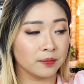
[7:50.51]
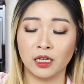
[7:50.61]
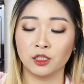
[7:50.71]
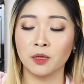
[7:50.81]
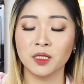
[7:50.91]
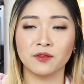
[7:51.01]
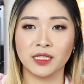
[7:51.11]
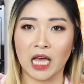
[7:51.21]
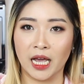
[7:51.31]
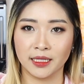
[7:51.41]
In terms of
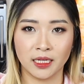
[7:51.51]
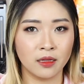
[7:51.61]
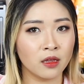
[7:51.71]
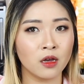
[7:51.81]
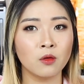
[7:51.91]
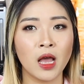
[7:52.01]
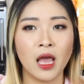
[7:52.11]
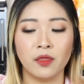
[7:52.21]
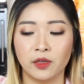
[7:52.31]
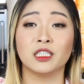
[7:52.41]
sizing though,
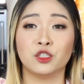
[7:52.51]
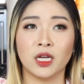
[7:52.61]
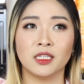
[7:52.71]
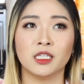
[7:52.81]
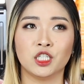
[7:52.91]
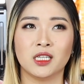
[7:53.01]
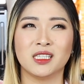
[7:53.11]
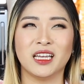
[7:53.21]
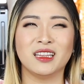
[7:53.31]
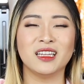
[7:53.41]
this dress is
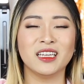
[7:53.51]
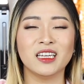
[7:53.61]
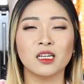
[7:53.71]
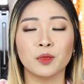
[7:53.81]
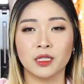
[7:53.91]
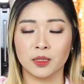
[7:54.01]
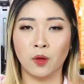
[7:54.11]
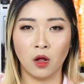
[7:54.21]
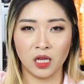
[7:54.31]
just a little bit small,